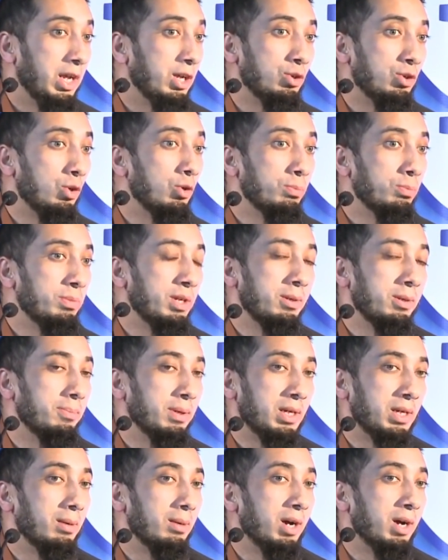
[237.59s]
And I don't
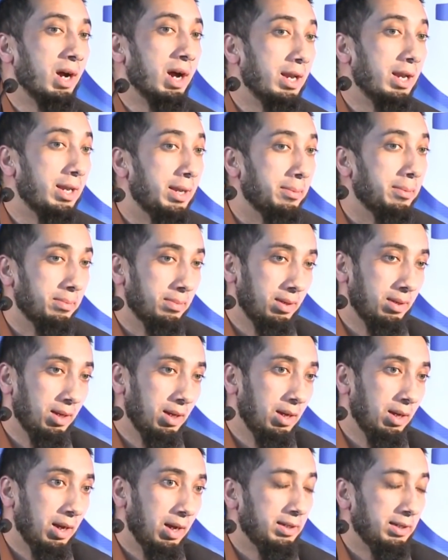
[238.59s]
mean become a alim
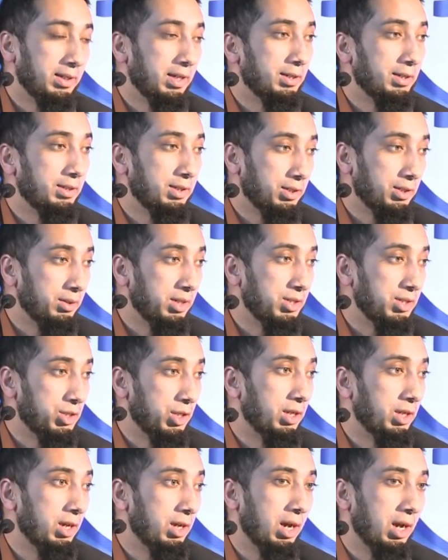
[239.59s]
and get a degree
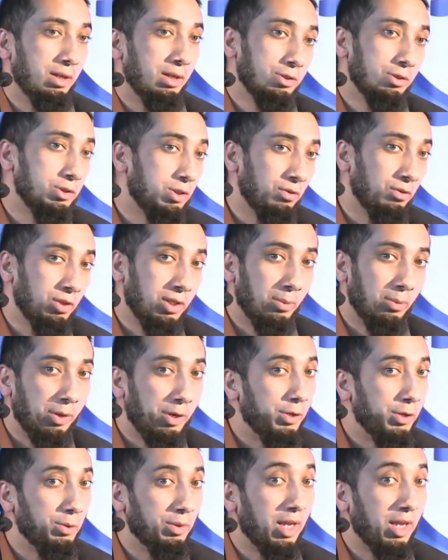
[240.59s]
in Sharia. Those of you
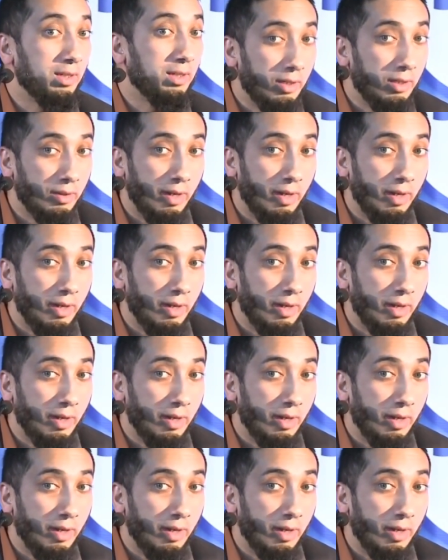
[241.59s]
that want to do